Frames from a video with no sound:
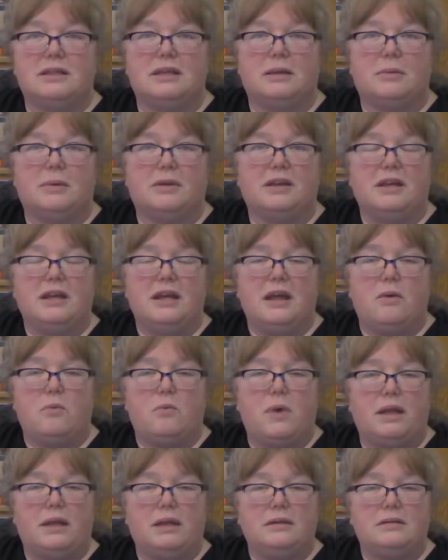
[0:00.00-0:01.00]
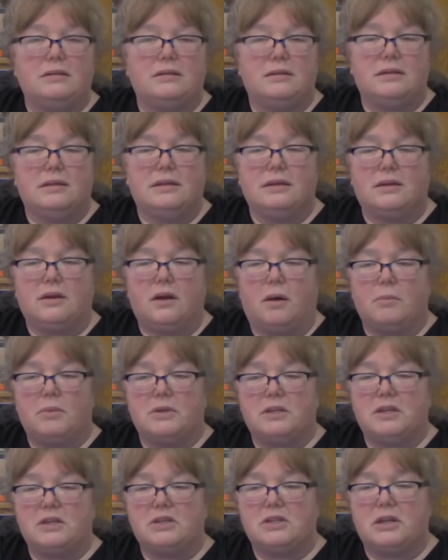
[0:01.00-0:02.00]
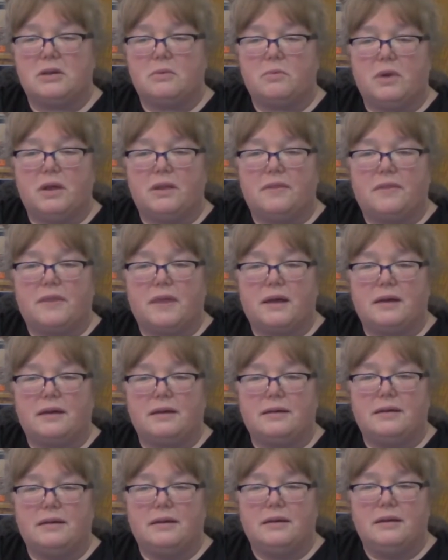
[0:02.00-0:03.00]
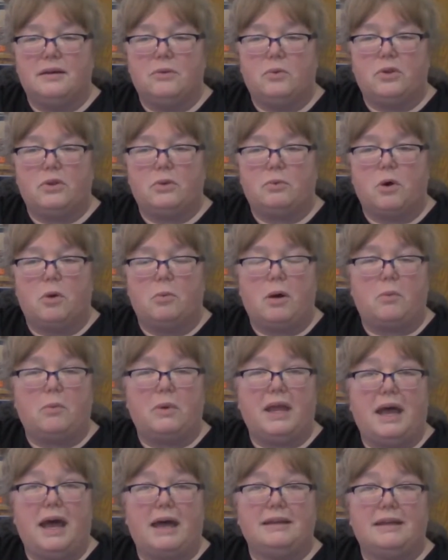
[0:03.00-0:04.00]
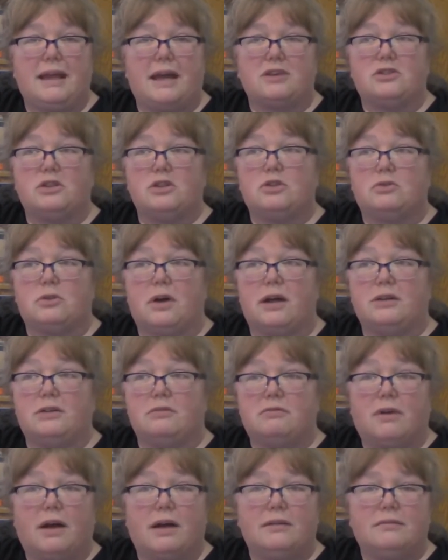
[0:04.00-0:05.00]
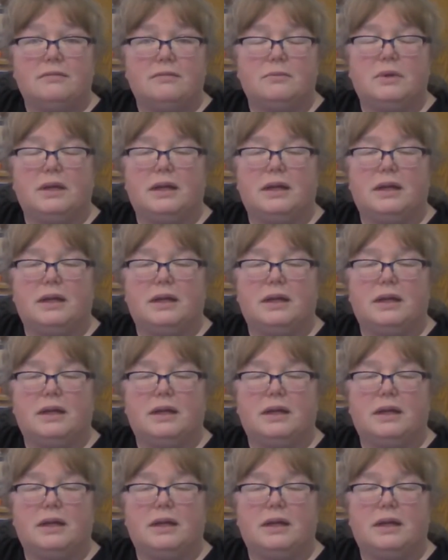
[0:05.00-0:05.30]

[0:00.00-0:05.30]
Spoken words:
and went into the competition with a robot we hadn't actually tried to run. We